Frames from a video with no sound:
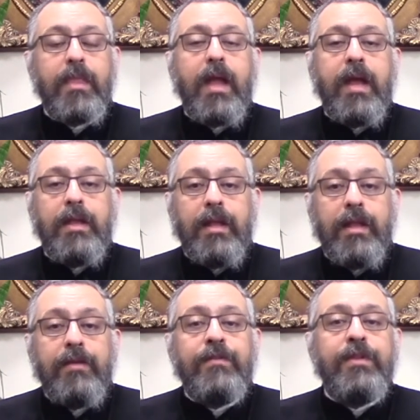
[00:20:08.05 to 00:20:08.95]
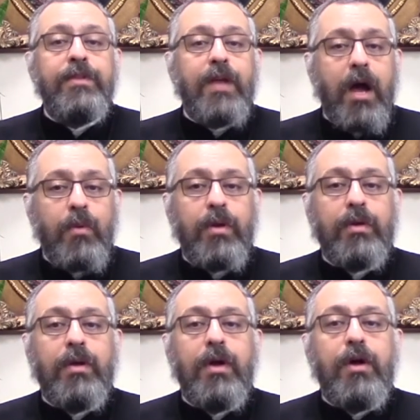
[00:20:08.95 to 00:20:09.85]
and 11th hour
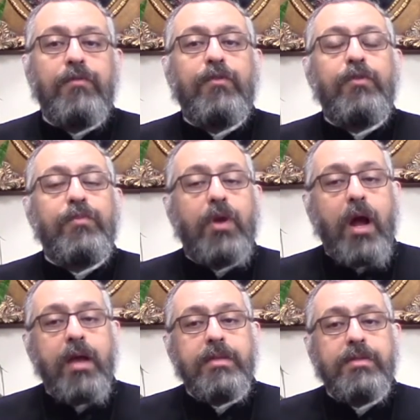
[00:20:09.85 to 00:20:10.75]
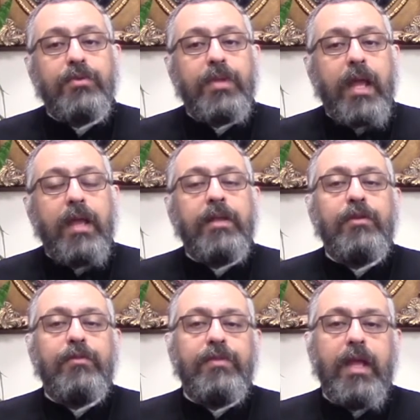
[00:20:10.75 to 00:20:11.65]
from Christ to the end
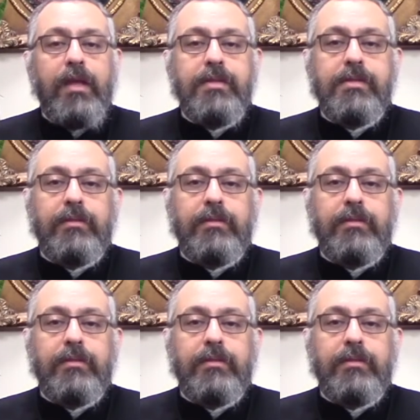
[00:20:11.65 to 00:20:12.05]
of days.